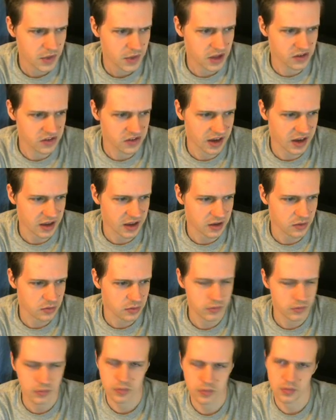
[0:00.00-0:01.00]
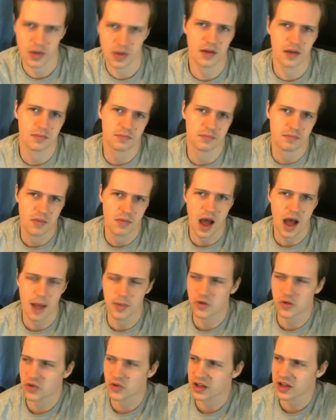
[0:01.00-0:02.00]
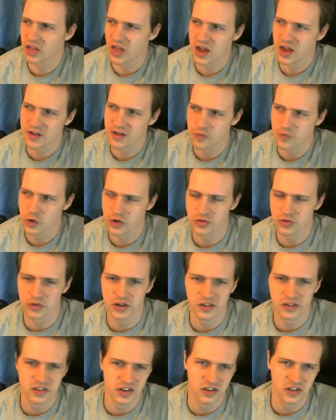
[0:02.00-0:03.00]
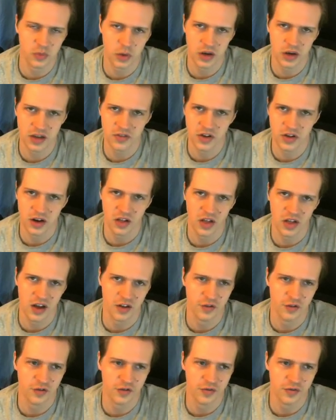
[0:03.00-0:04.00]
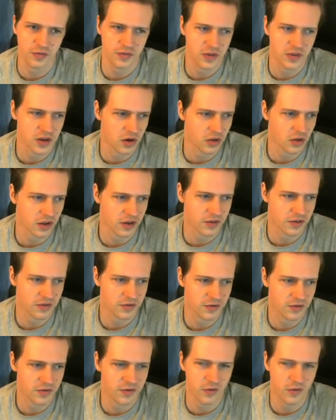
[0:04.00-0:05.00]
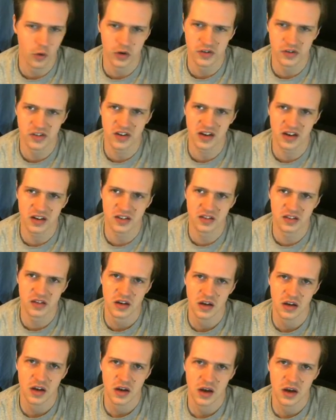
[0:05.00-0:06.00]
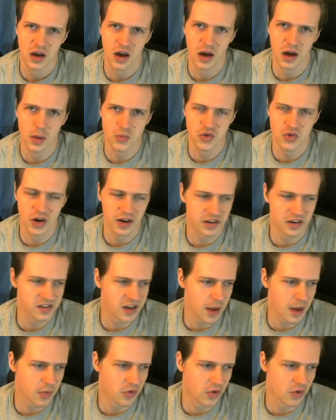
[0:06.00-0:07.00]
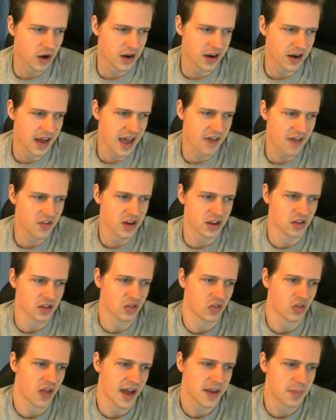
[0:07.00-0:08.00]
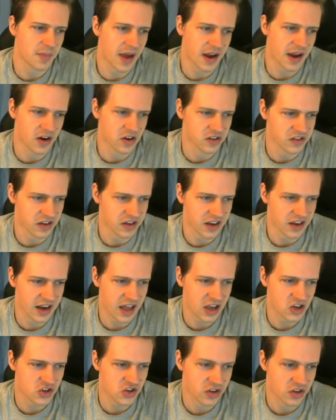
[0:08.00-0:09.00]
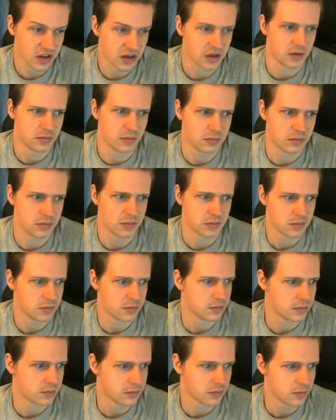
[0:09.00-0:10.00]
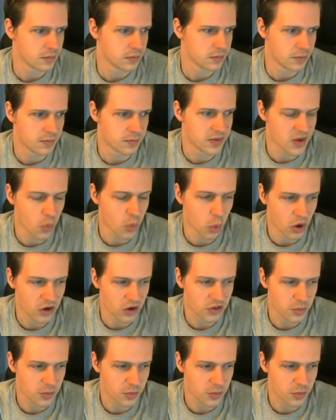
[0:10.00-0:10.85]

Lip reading: like, I've been running a lot of 4-3, 6-1 even, a lot of, like 4-6, trying to stop the run, and having linebackers that can actually be worth